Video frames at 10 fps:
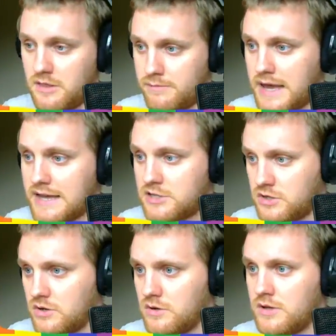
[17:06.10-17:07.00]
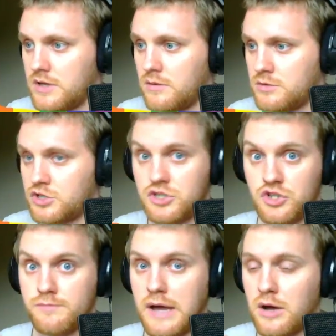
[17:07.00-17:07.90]
out the back door. We'll
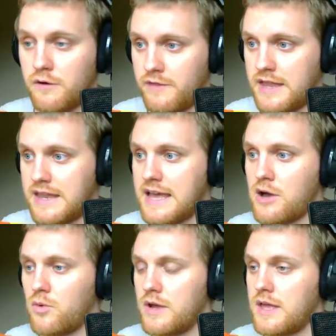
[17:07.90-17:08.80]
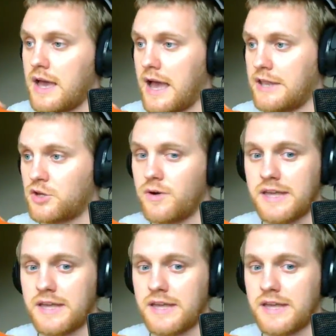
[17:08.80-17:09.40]
just jump out of there now, and